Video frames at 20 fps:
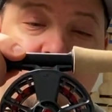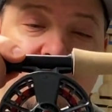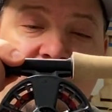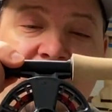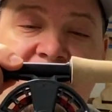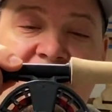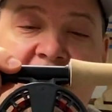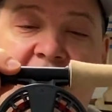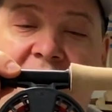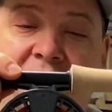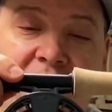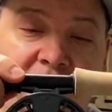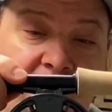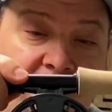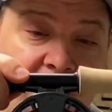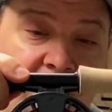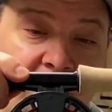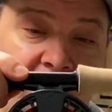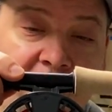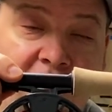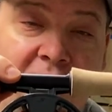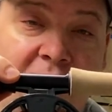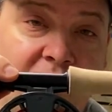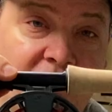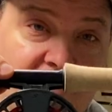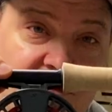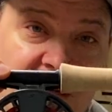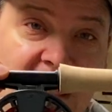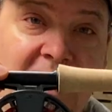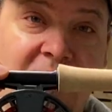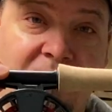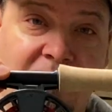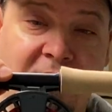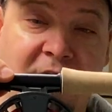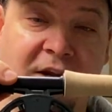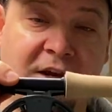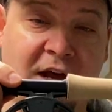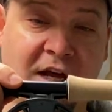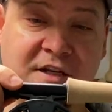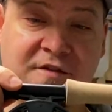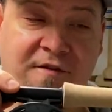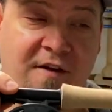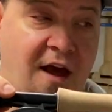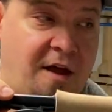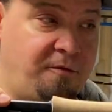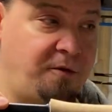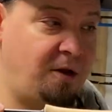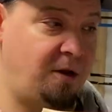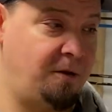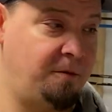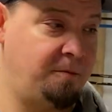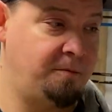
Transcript: design on a really nice fly reel.